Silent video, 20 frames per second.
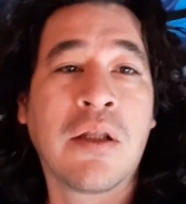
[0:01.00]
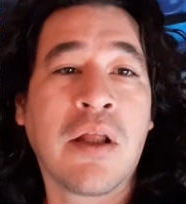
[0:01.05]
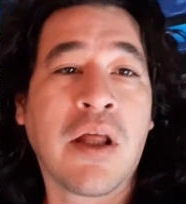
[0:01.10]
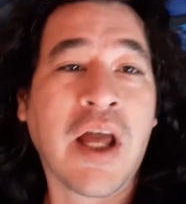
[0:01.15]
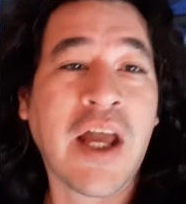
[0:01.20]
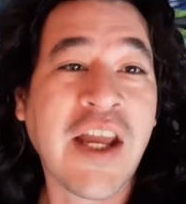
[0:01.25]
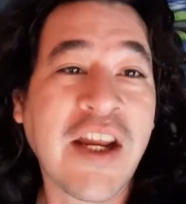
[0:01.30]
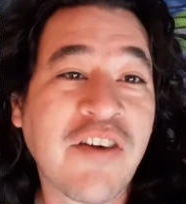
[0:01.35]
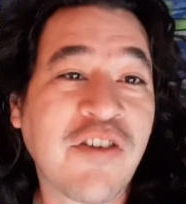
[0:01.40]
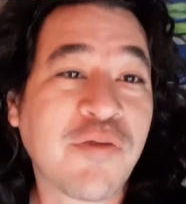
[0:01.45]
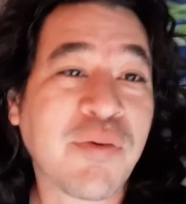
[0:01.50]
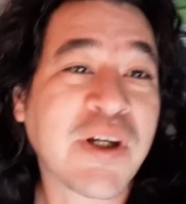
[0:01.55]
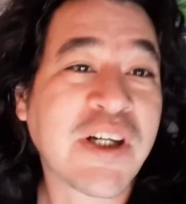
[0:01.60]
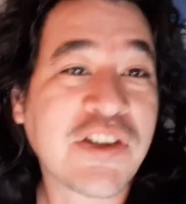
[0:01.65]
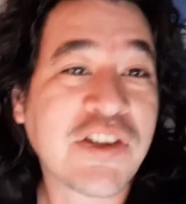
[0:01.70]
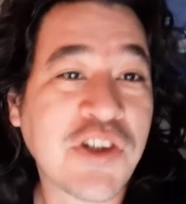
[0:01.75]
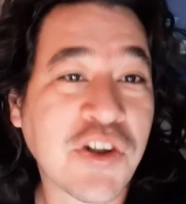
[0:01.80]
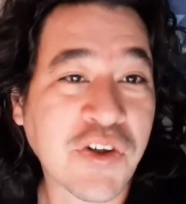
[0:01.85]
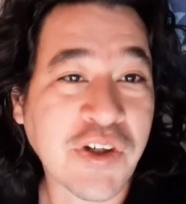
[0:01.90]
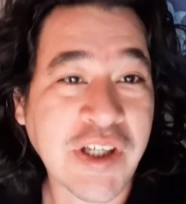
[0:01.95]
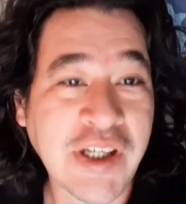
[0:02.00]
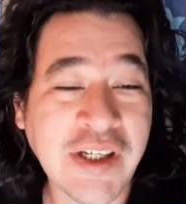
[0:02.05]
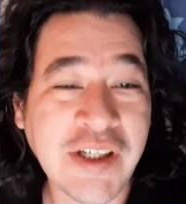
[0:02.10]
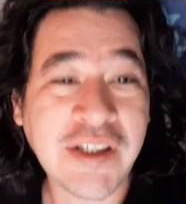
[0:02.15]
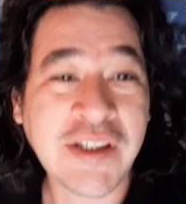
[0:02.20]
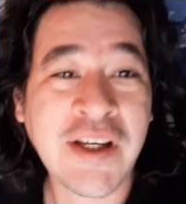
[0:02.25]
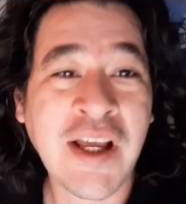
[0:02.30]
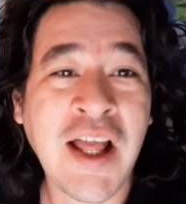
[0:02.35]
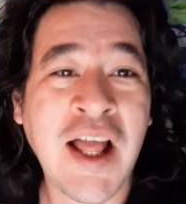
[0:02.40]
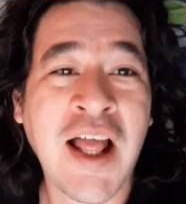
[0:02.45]
Hey everybody, Tony
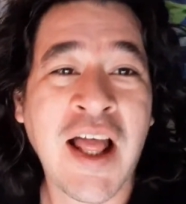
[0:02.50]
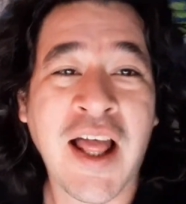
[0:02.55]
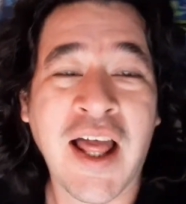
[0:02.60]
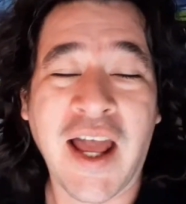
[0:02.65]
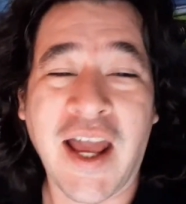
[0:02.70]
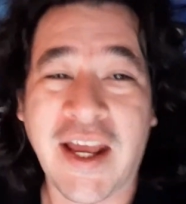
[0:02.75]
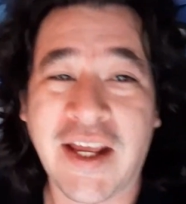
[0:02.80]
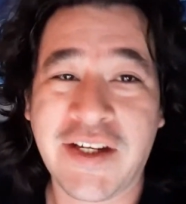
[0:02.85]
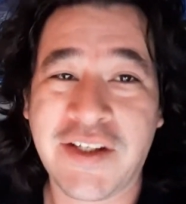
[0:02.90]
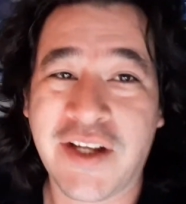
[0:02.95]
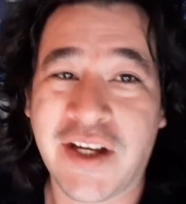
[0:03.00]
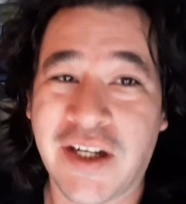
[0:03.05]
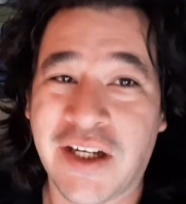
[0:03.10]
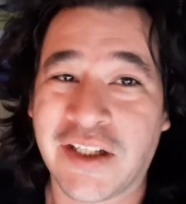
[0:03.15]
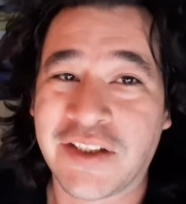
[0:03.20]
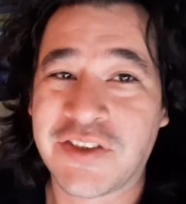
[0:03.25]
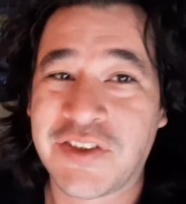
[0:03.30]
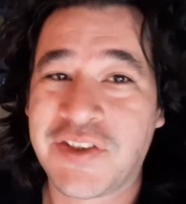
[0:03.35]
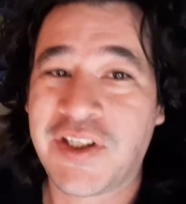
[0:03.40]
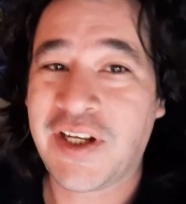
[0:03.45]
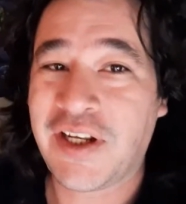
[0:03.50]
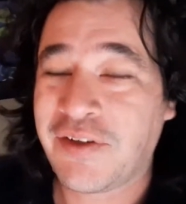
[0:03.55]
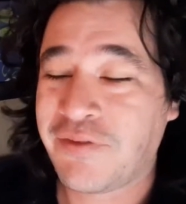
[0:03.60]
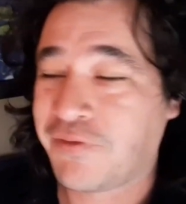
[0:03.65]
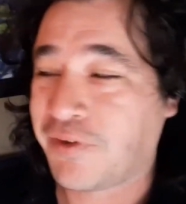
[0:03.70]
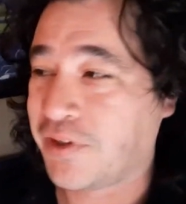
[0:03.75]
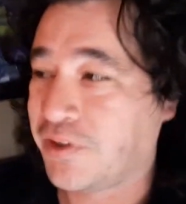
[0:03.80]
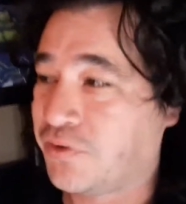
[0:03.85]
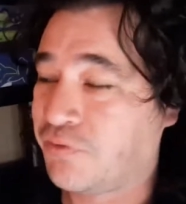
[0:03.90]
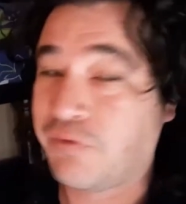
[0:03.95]
here. And today
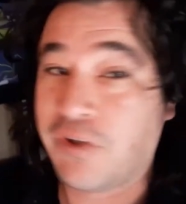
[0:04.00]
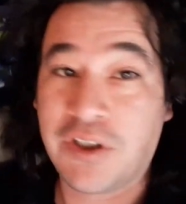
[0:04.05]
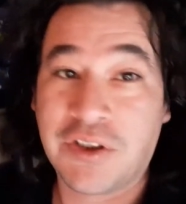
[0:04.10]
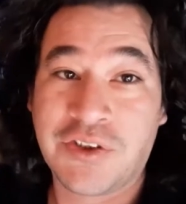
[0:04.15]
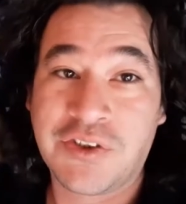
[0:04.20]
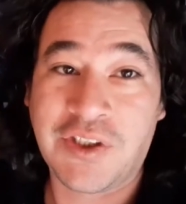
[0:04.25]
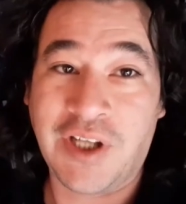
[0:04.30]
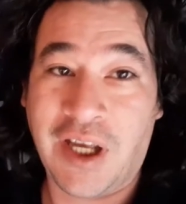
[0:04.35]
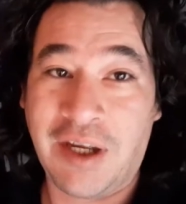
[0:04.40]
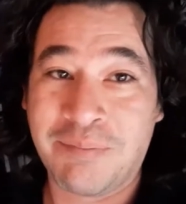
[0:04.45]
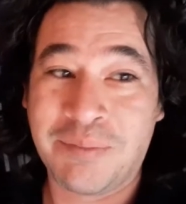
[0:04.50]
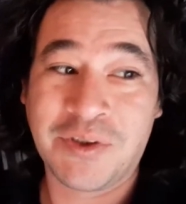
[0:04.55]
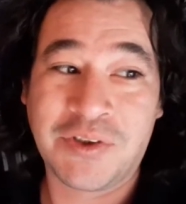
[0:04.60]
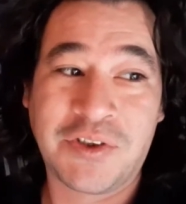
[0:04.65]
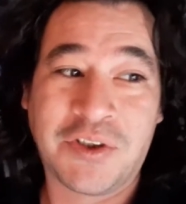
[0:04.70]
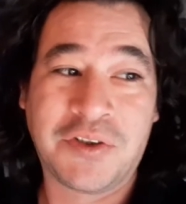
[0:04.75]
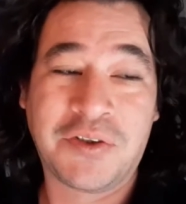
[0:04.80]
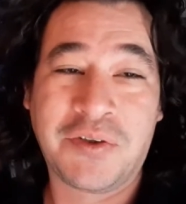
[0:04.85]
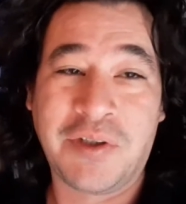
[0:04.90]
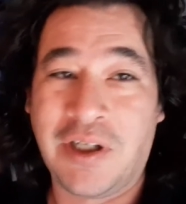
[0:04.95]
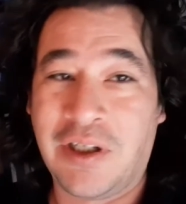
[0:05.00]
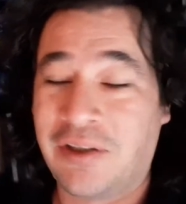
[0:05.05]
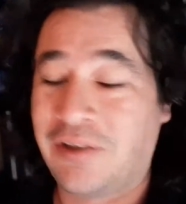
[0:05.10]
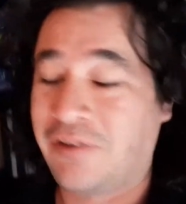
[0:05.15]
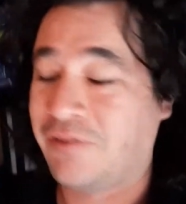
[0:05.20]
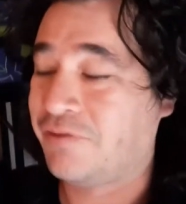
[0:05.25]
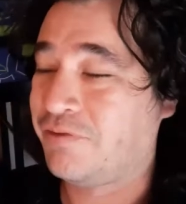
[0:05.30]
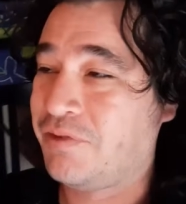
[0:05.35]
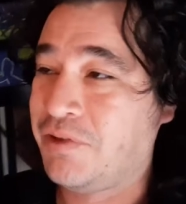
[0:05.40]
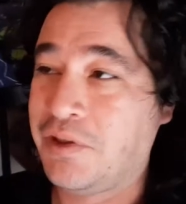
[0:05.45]
for this first episode
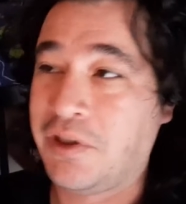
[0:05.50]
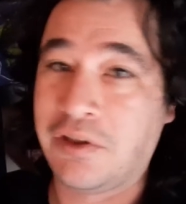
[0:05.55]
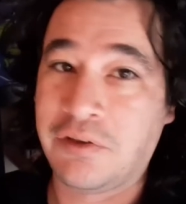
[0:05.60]
of,